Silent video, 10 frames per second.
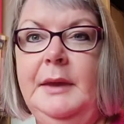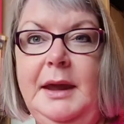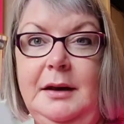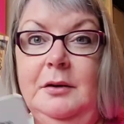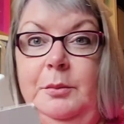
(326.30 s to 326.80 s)

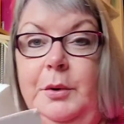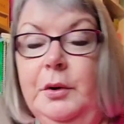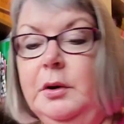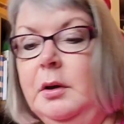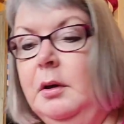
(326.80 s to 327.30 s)
Kindle
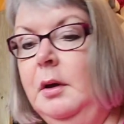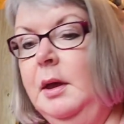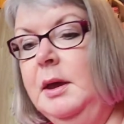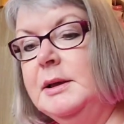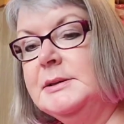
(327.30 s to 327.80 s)
book
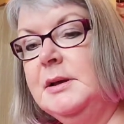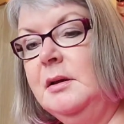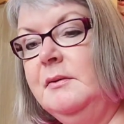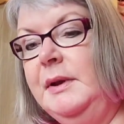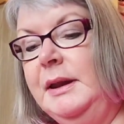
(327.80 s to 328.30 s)
and
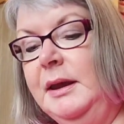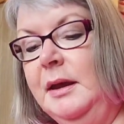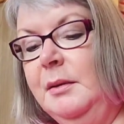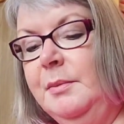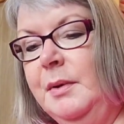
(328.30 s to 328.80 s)
started reading
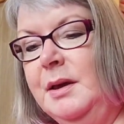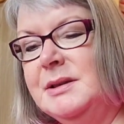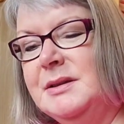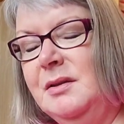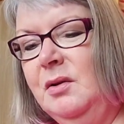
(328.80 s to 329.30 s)
it, but
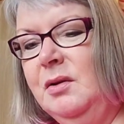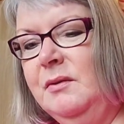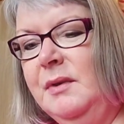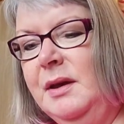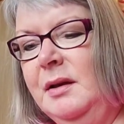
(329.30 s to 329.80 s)
it's a lot
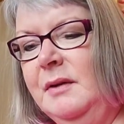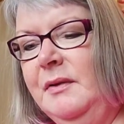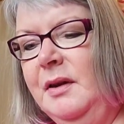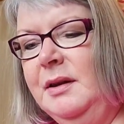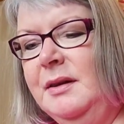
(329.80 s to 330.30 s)
of, I
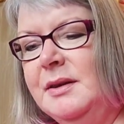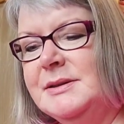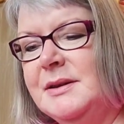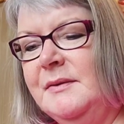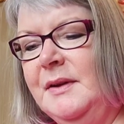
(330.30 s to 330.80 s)
find
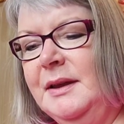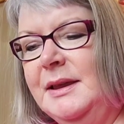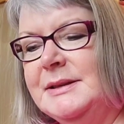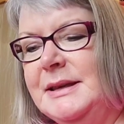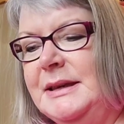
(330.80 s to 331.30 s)
stuff like
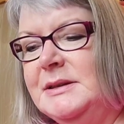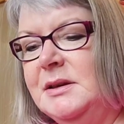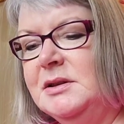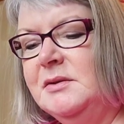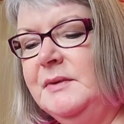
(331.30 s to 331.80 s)
this
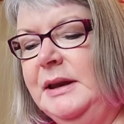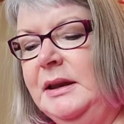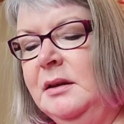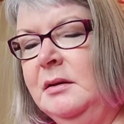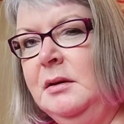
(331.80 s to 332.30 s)
easier to read